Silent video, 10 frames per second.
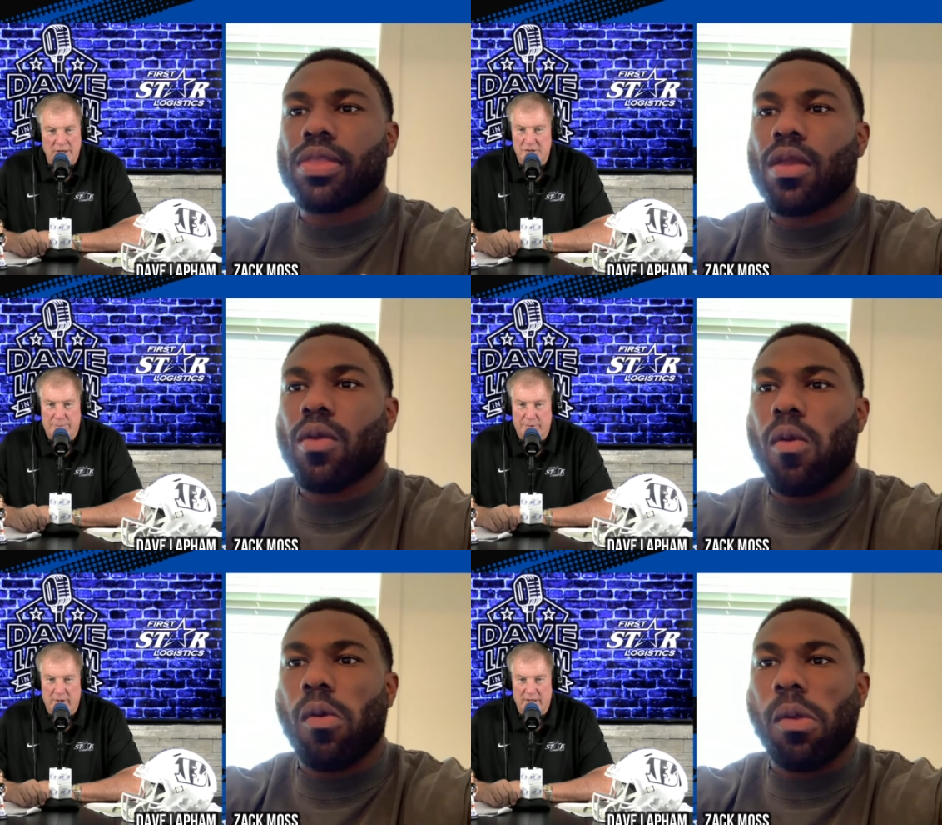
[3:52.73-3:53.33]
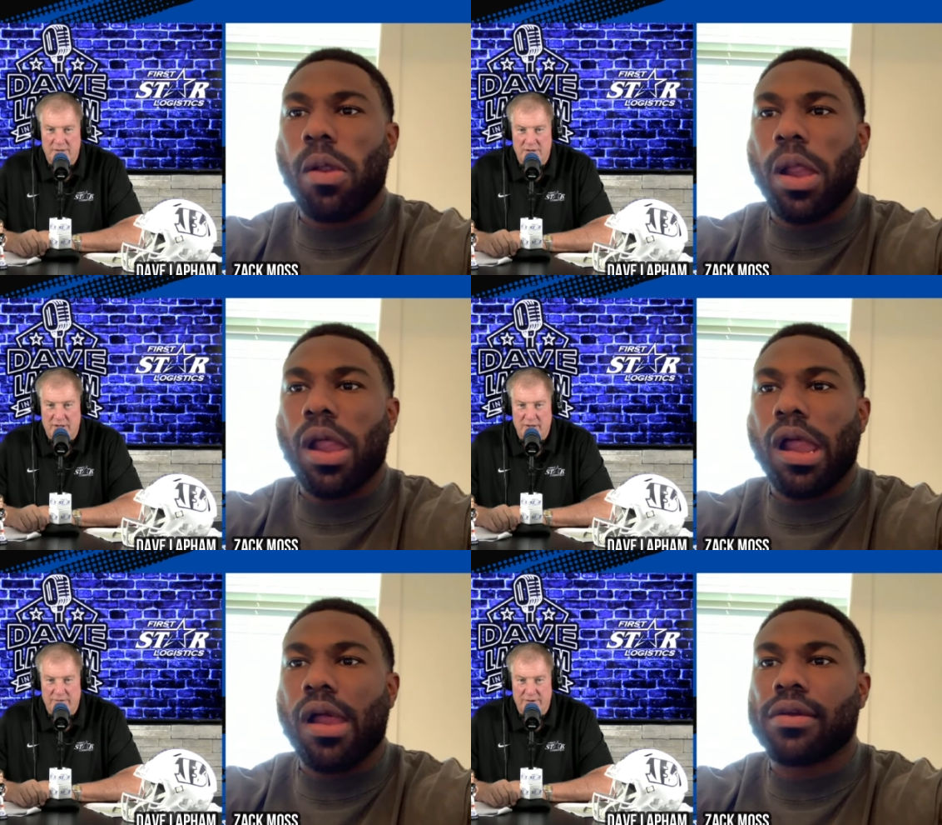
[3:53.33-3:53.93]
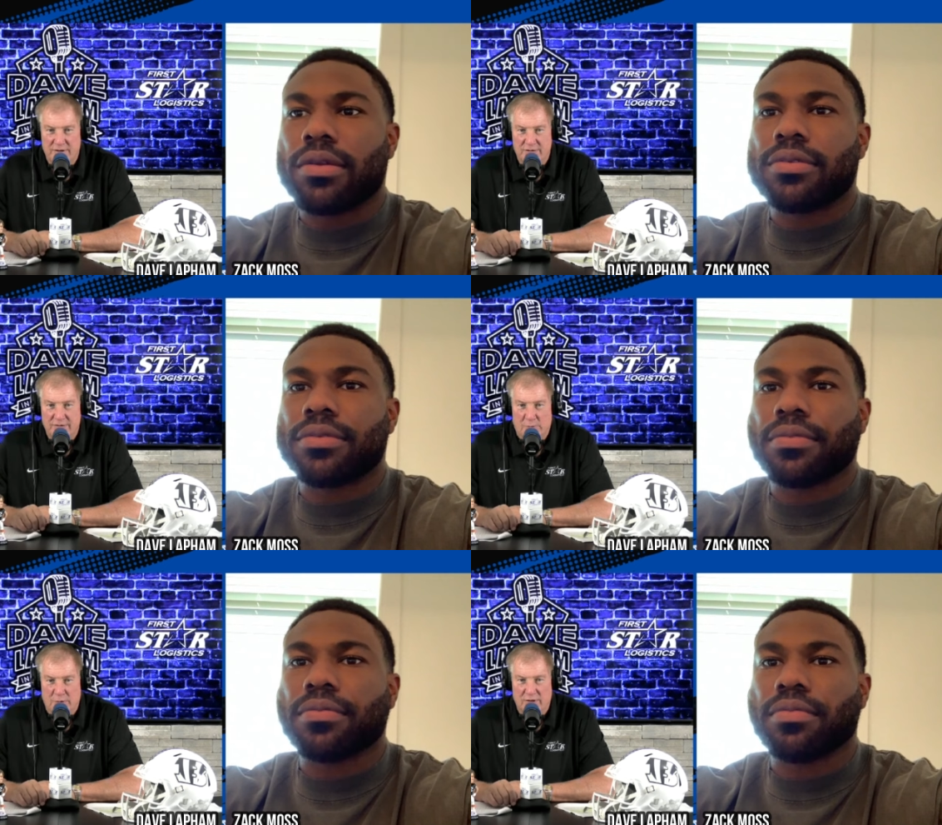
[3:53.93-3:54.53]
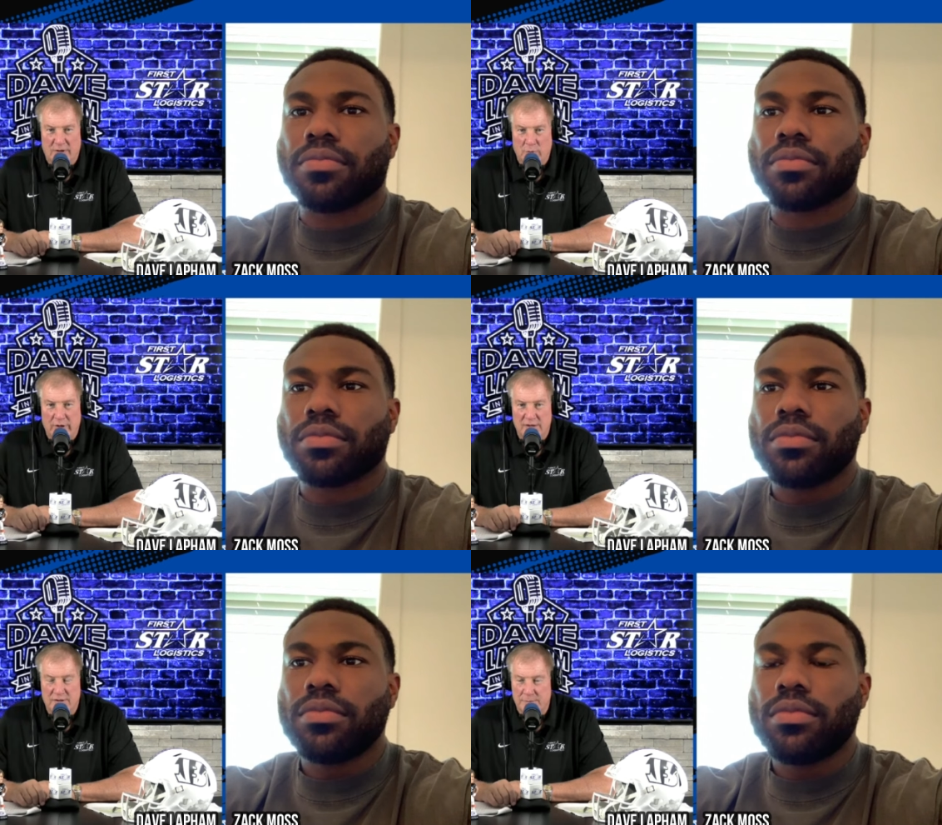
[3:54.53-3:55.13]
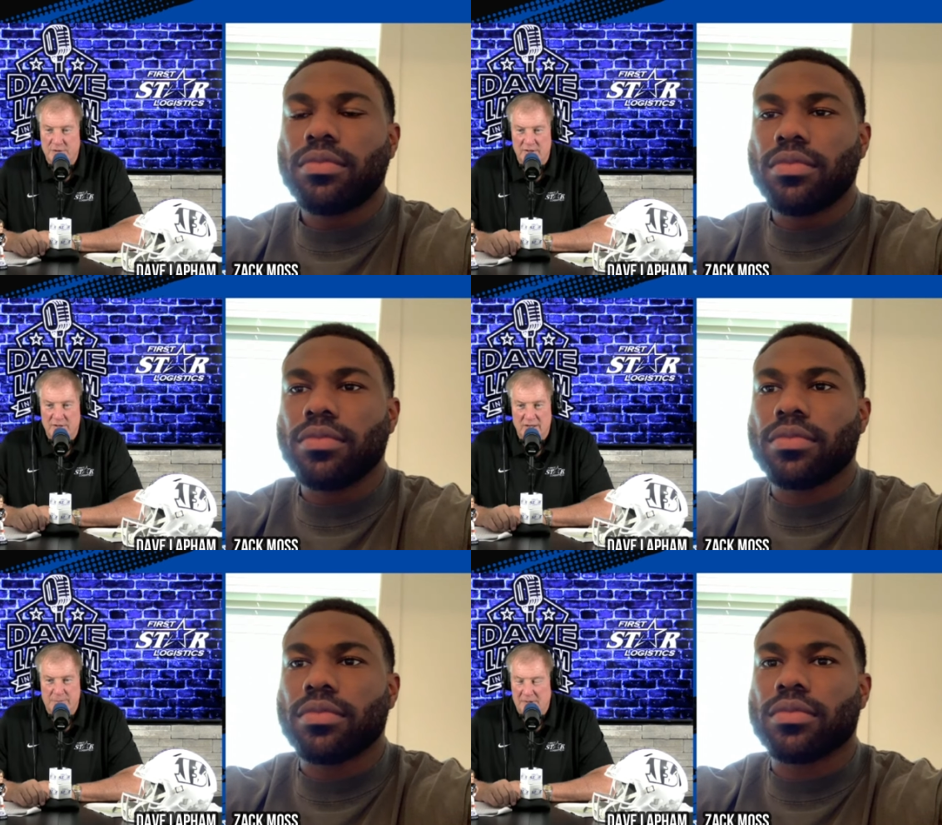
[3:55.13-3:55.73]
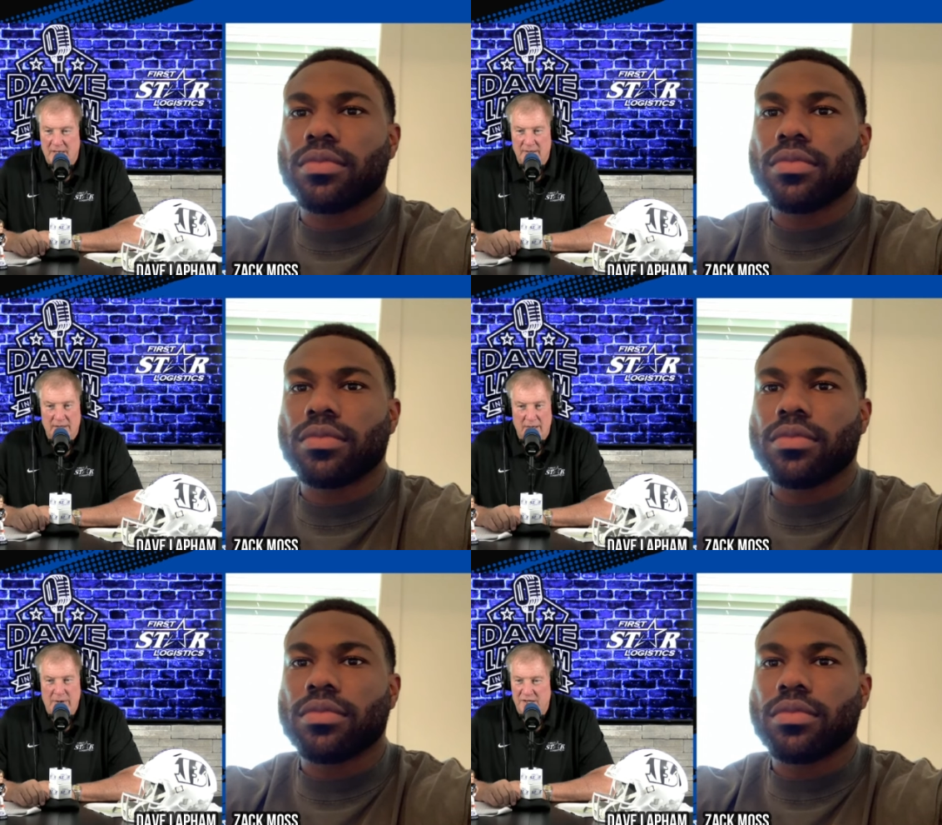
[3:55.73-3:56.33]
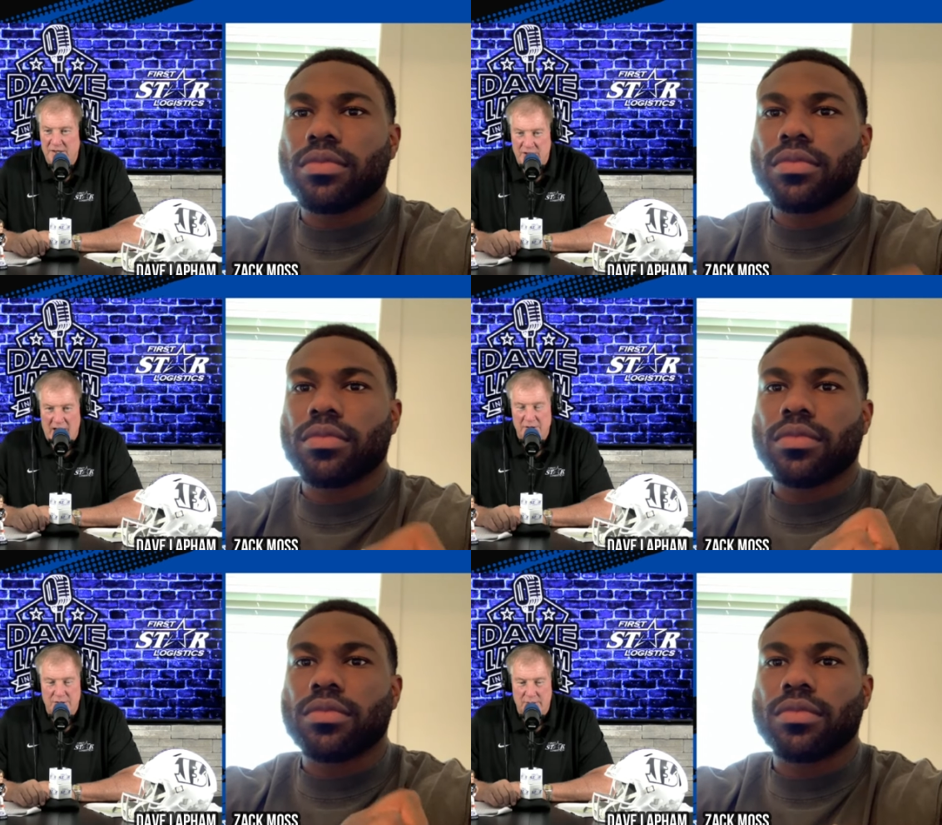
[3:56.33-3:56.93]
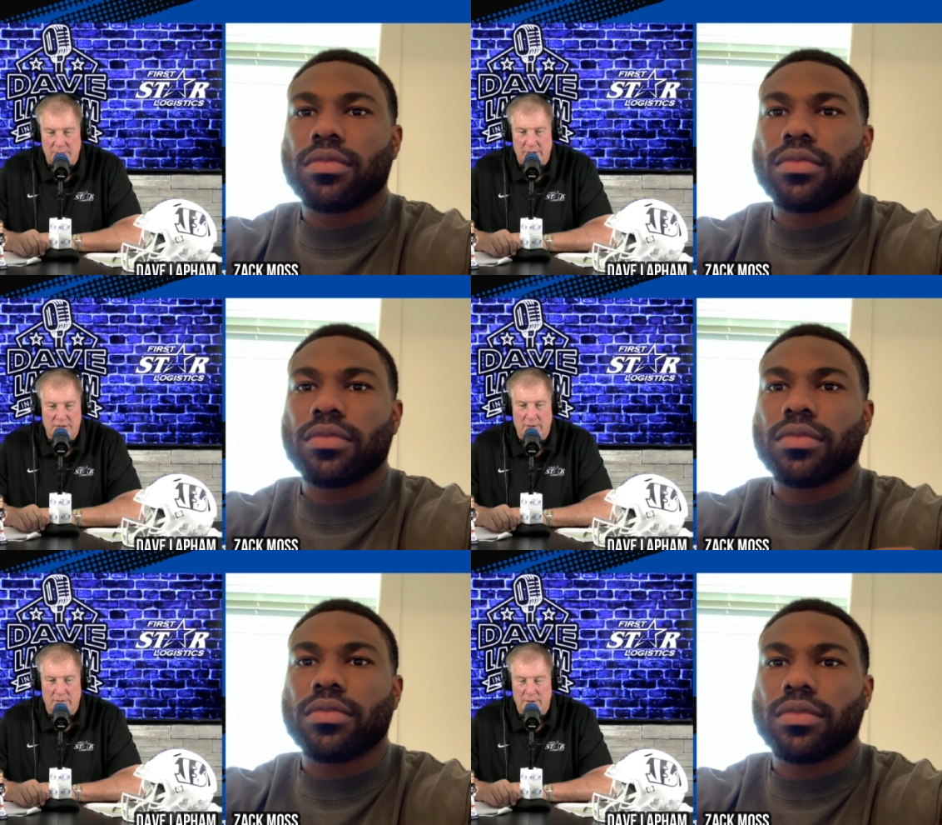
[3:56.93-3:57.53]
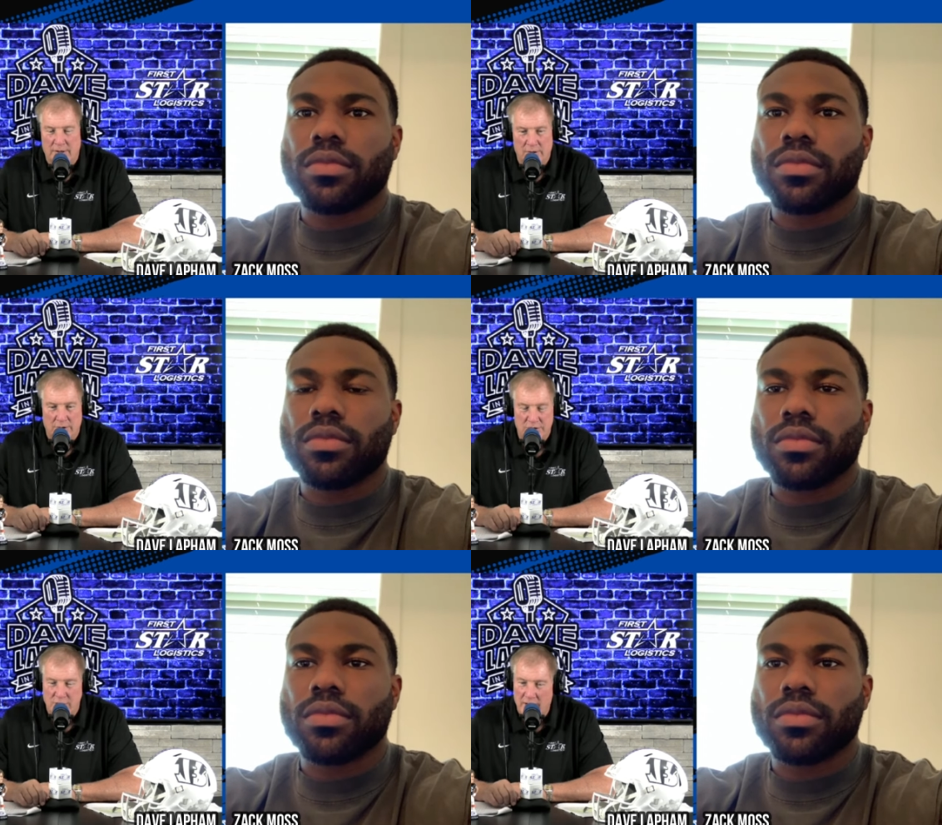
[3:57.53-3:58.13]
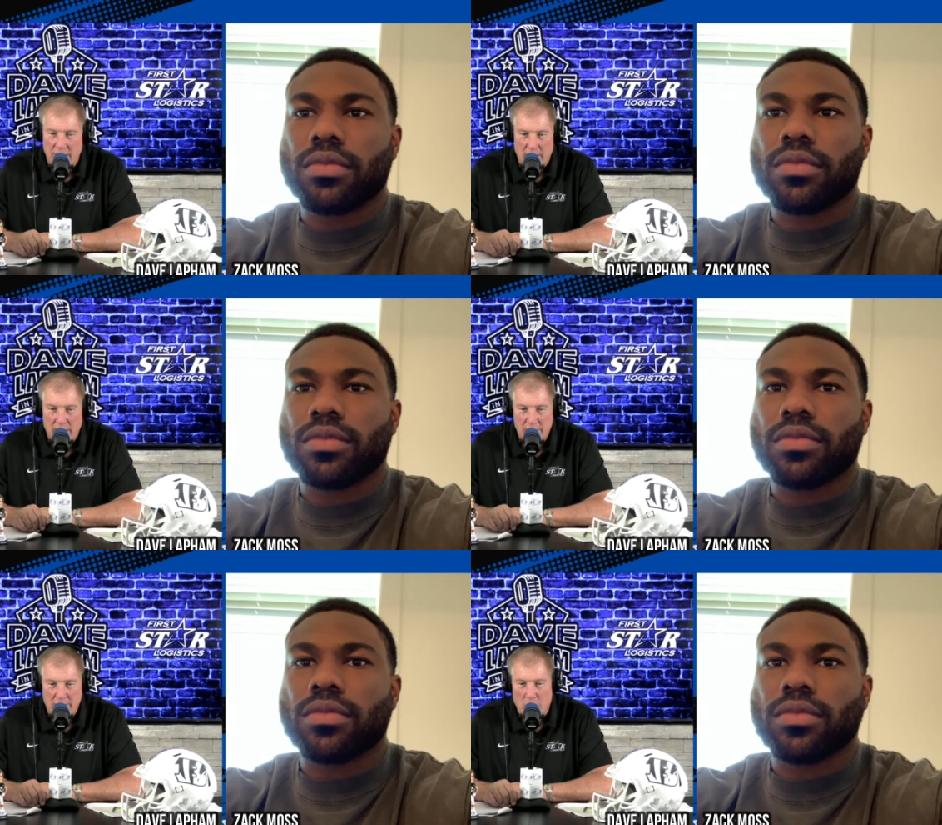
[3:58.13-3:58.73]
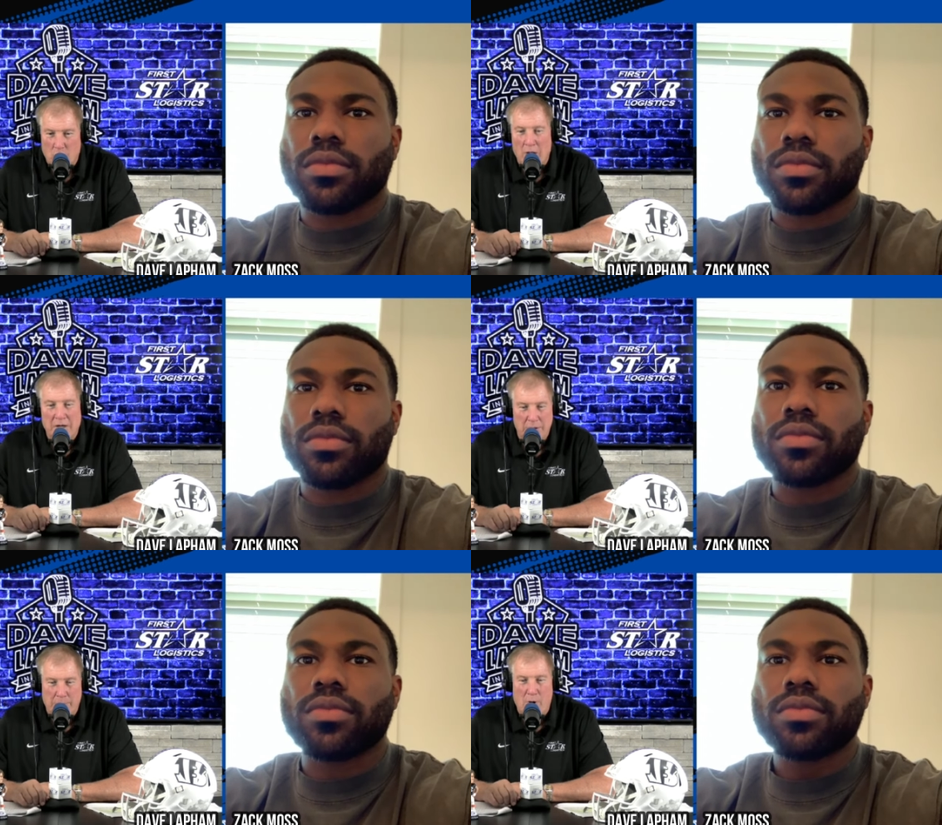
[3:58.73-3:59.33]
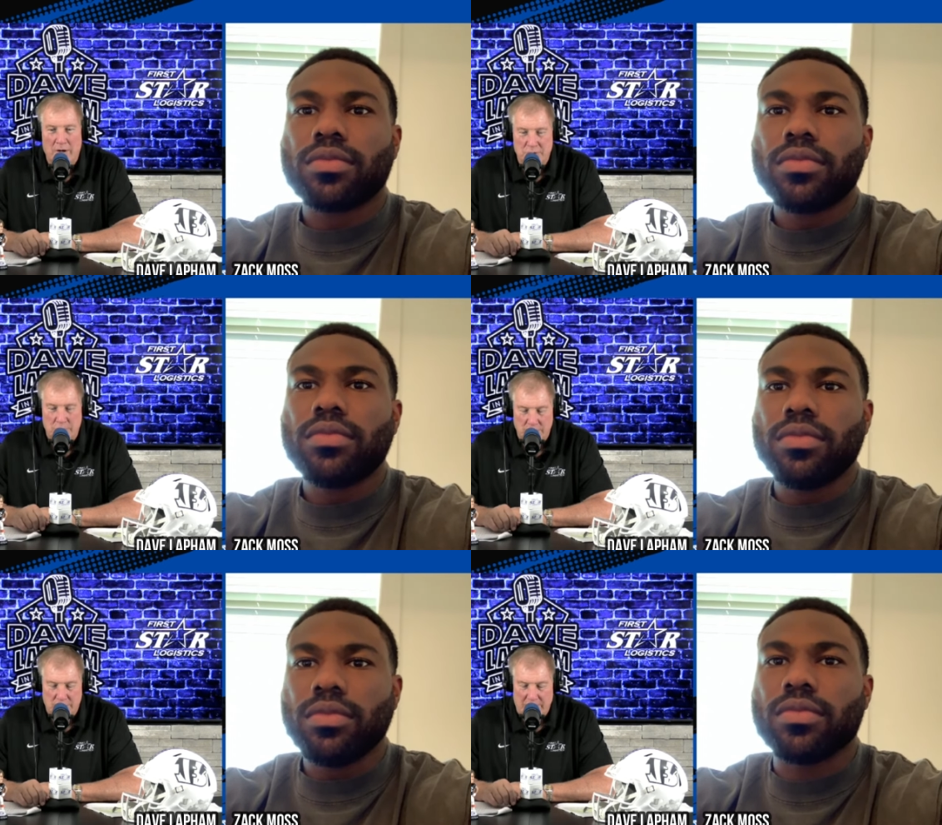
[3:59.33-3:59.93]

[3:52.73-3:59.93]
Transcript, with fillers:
Speaker 1: playing against that defensive football team. We had some success, but they they made it challenging. He said, you know, it's not not a walk in the park, so to speak.